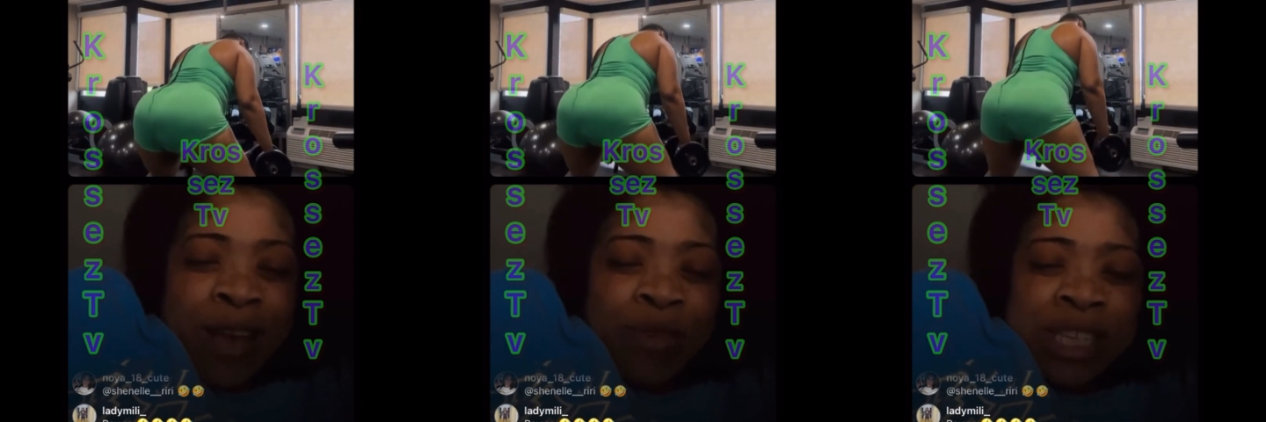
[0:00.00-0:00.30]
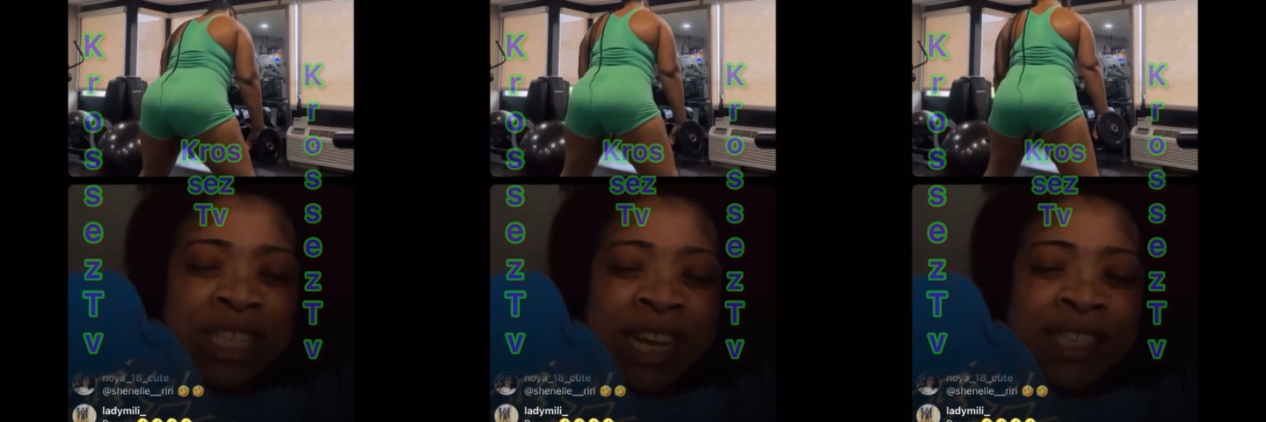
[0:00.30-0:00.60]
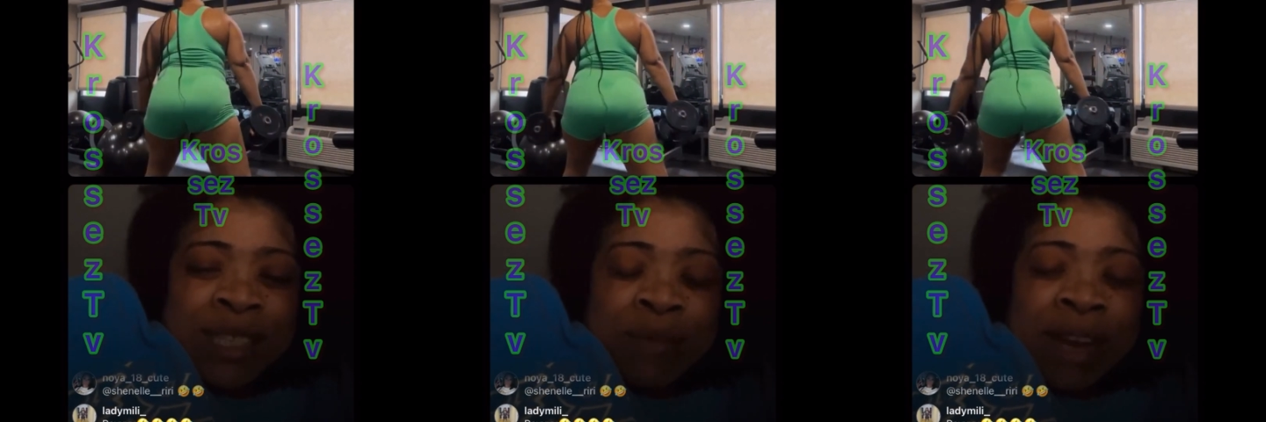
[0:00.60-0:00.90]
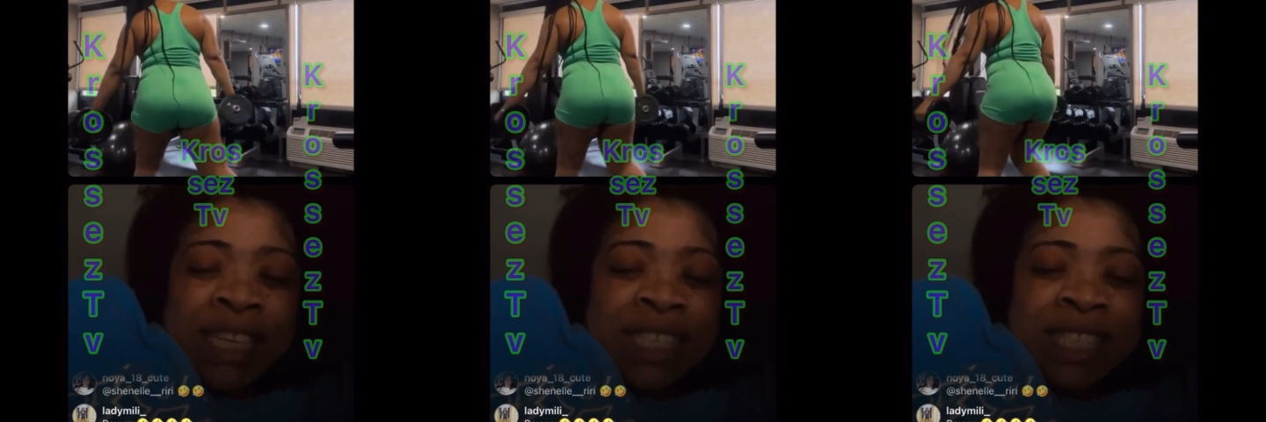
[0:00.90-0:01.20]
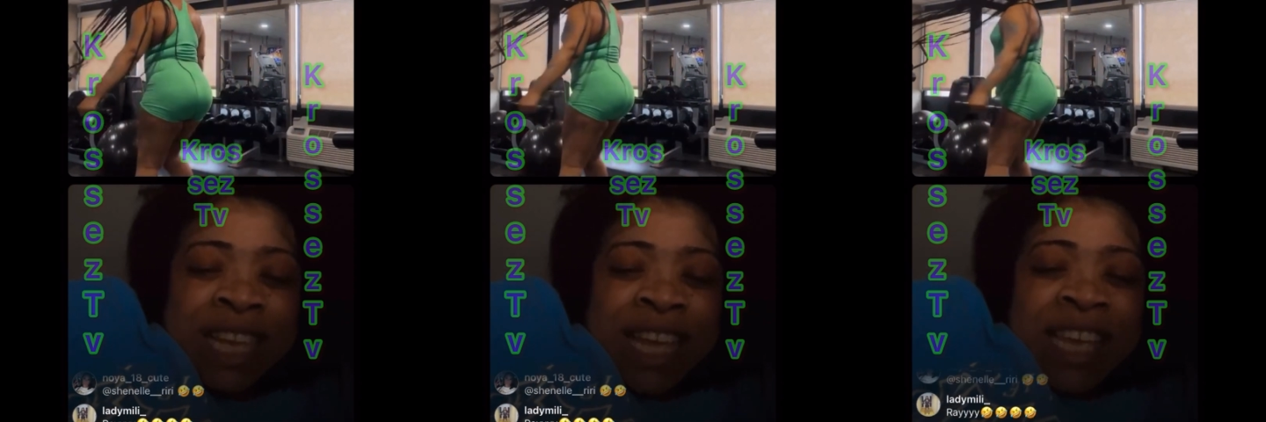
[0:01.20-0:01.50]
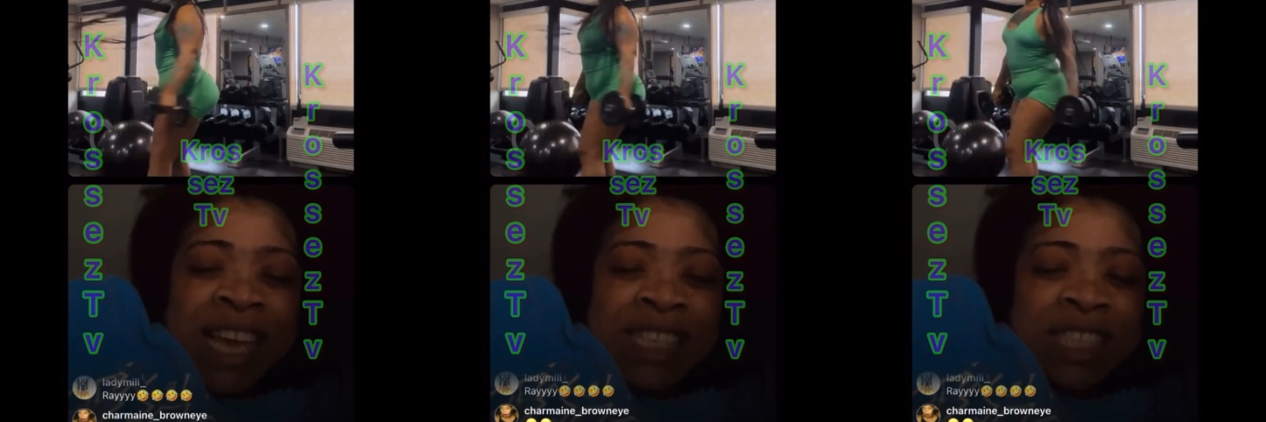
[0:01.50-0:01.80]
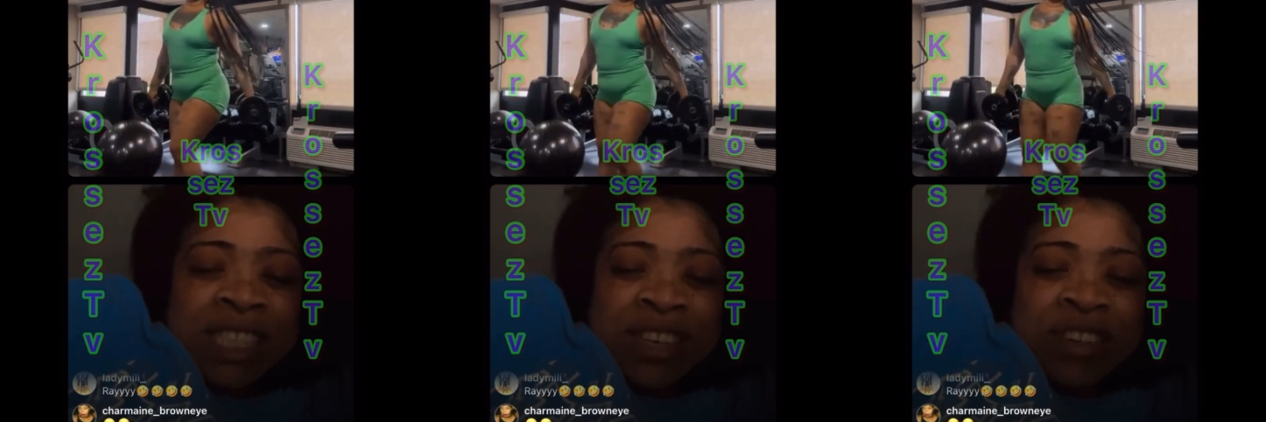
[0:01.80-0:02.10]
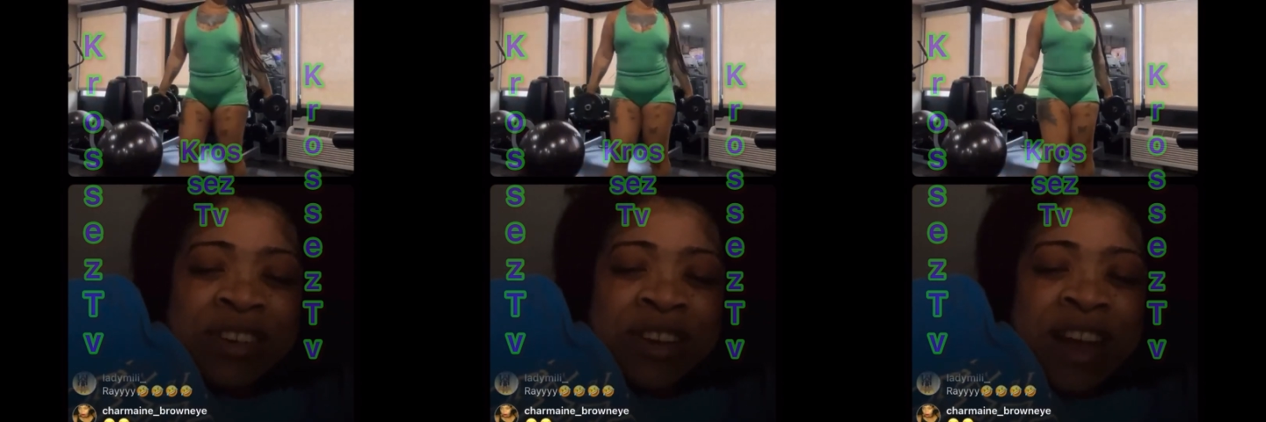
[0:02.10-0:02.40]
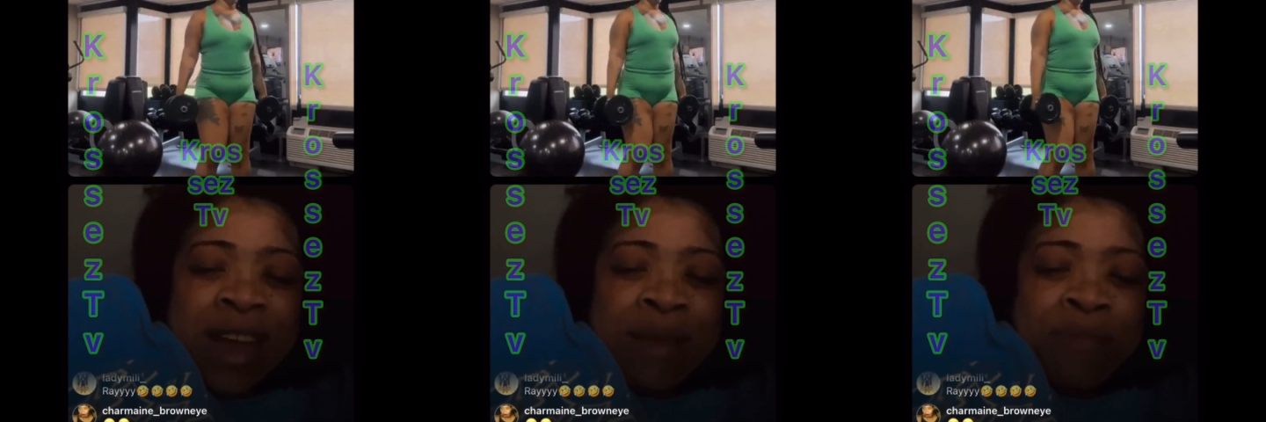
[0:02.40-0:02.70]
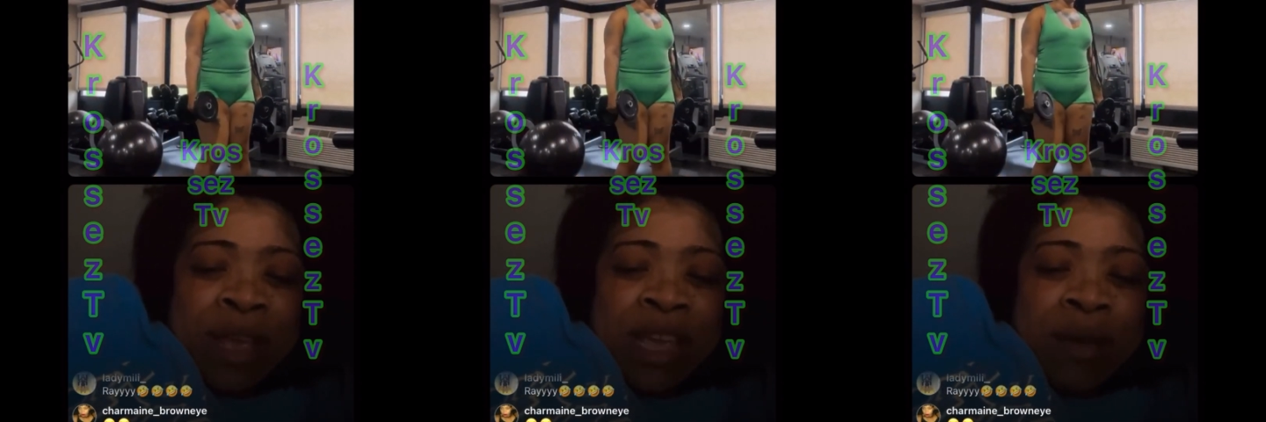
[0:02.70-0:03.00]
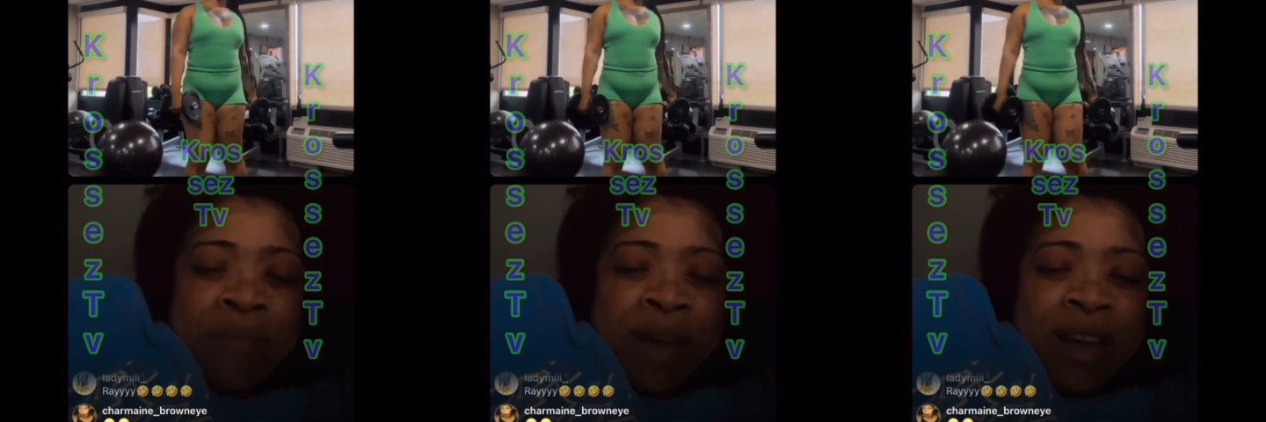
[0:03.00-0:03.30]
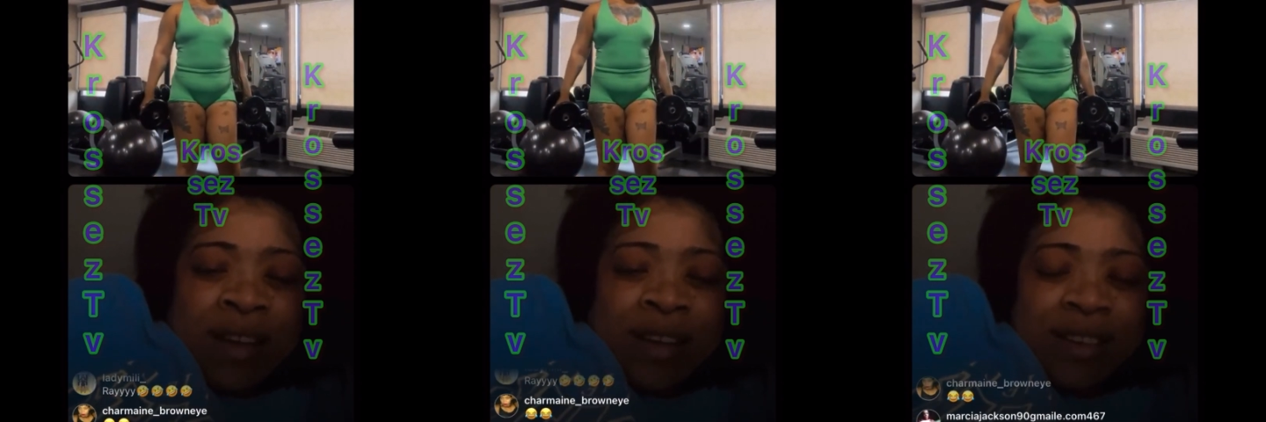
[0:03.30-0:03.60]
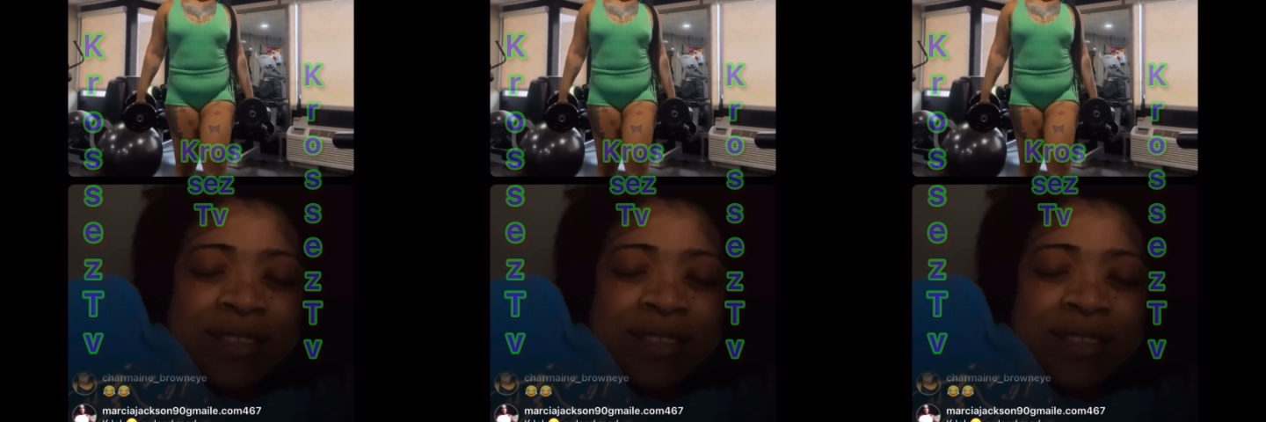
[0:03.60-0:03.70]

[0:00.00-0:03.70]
what does somebody say? Yes, sir. Andy, get back.